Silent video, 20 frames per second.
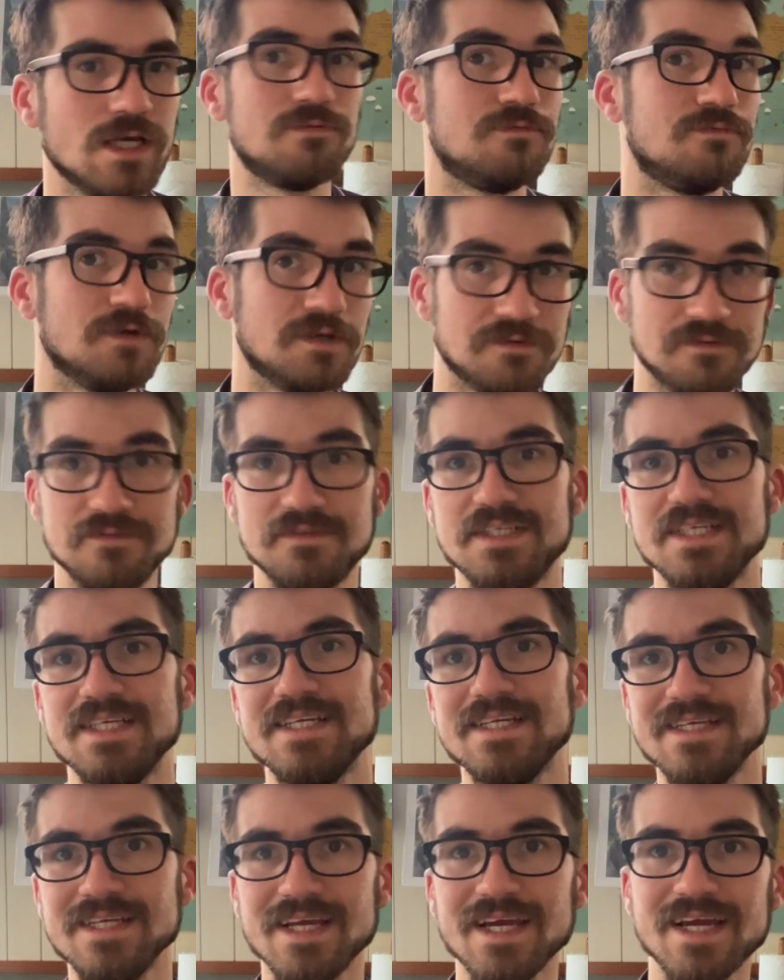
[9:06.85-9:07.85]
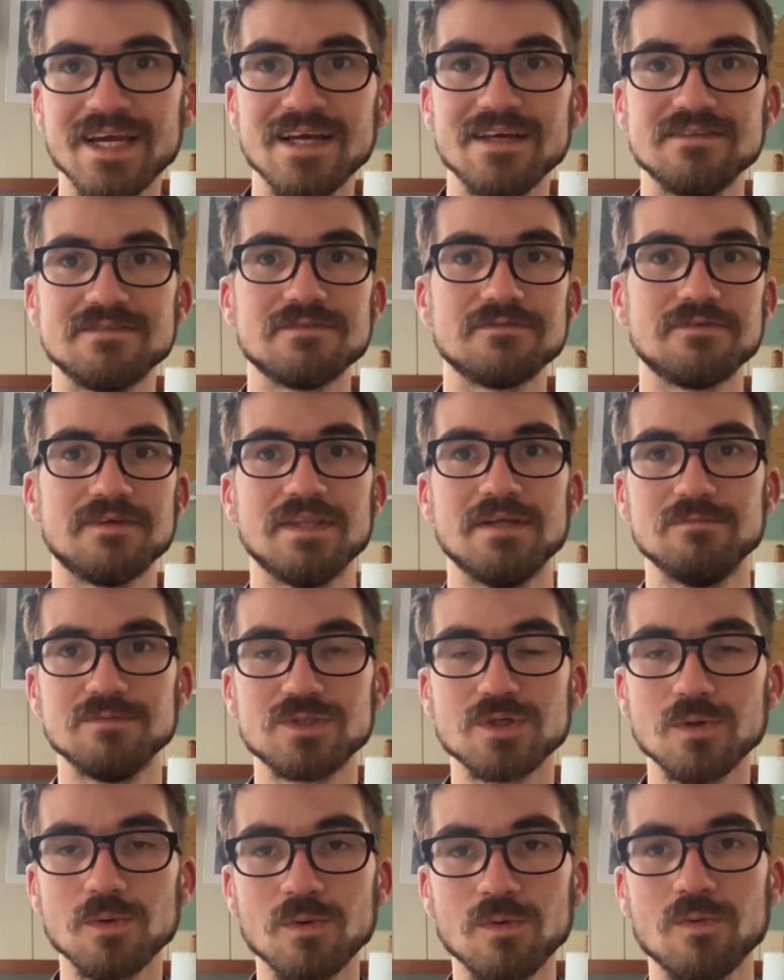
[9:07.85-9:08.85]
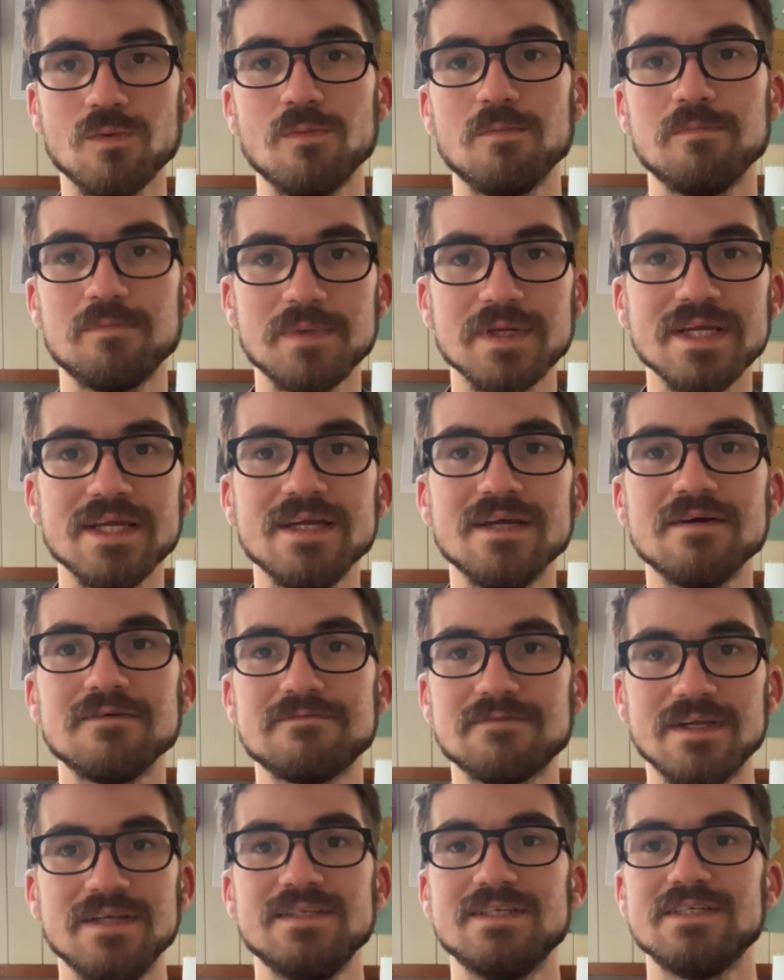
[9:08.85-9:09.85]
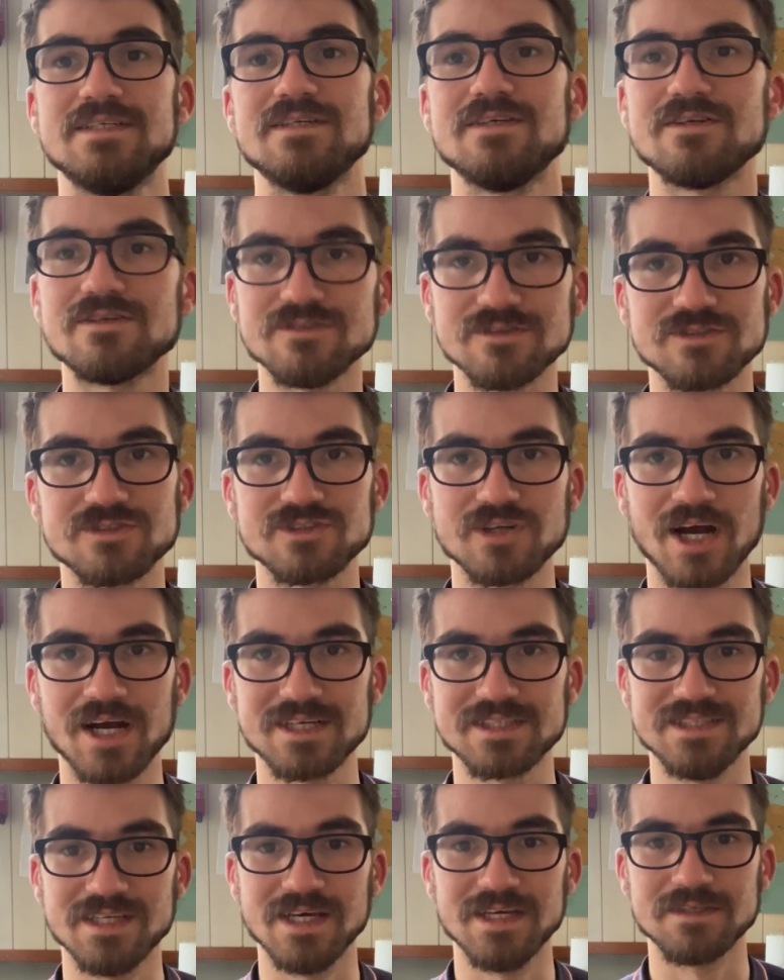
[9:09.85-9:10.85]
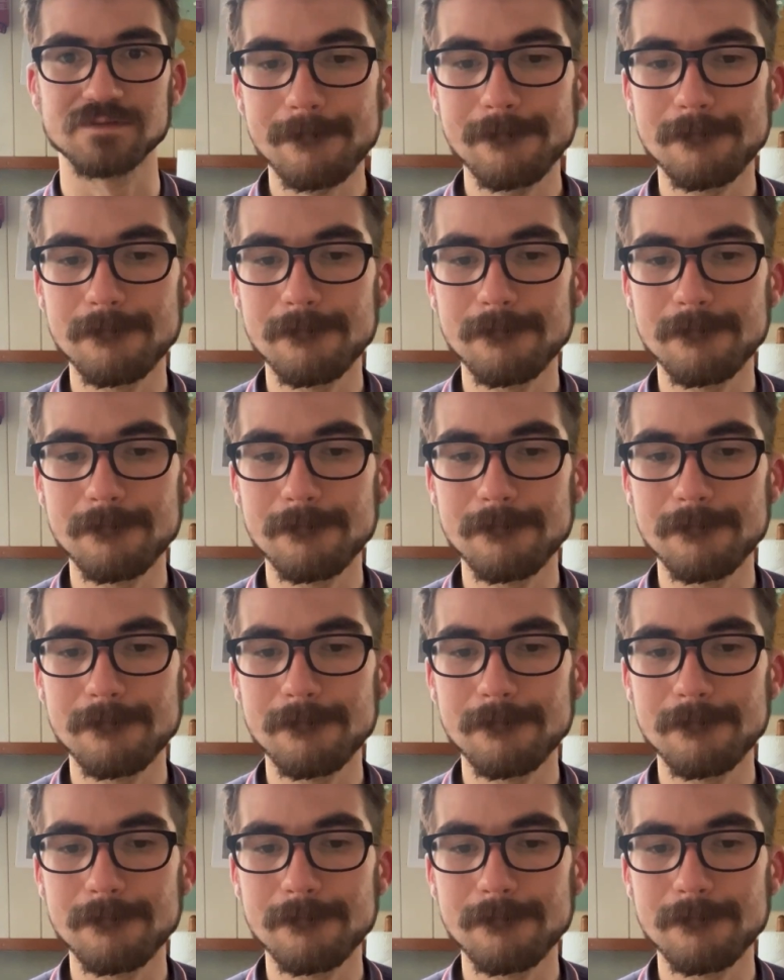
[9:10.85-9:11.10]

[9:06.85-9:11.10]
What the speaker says: 50 years for them to all be funded and constructed.